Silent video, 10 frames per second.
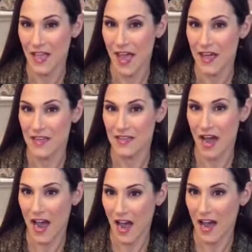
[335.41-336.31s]
And
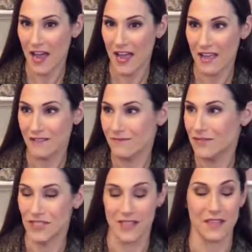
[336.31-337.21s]
I
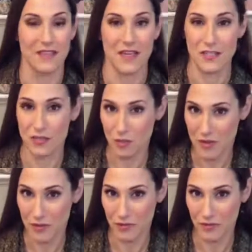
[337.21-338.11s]
just think that is so
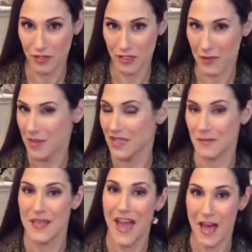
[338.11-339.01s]
beautiful, and it
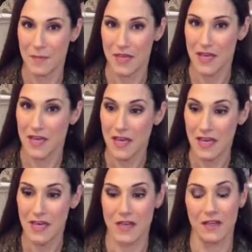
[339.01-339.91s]
makes me happy,
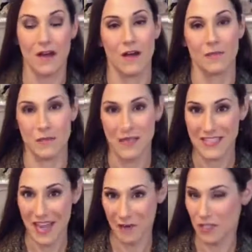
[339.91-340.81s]
and it calms me
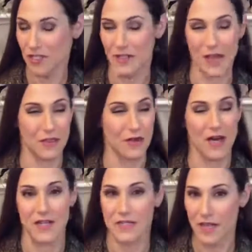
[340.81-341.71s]
down. Just that
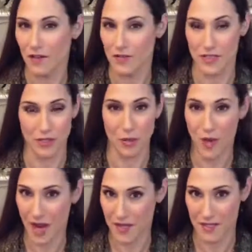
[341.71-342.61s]
thought itself is so
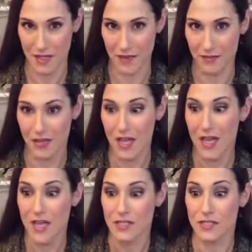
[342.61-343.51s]
positive.
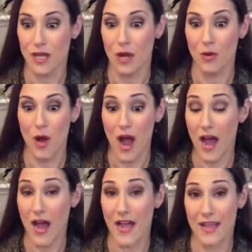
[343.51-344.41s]
So
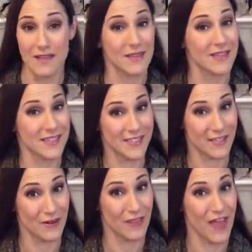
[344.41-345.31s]
I
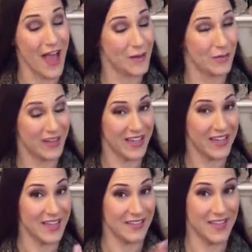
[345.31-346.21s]
consider that bringing
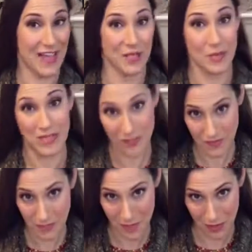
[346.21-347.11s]
in the element of
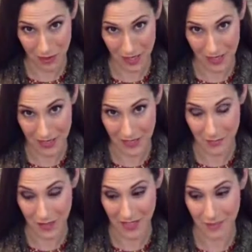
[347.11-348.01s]
spirit into
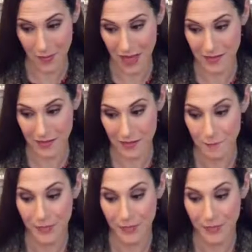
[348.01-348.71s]
my space.